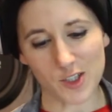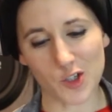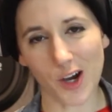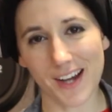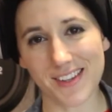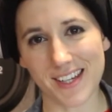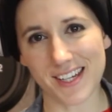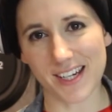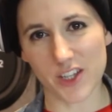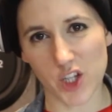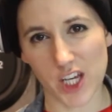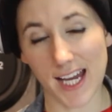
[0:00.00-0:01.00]
try
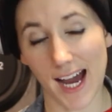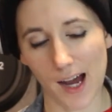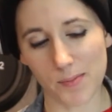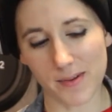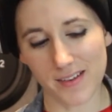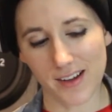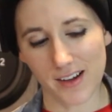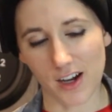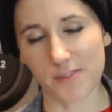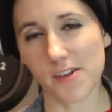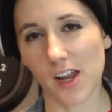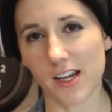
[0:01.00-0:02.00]
the cap.
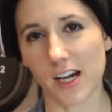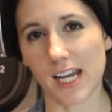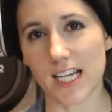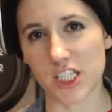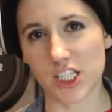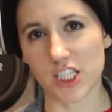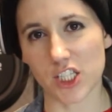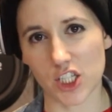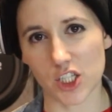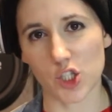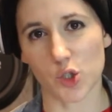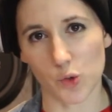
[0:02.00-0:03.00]
I feel like I'd actually just
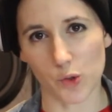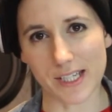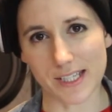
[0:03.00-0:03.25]
destroy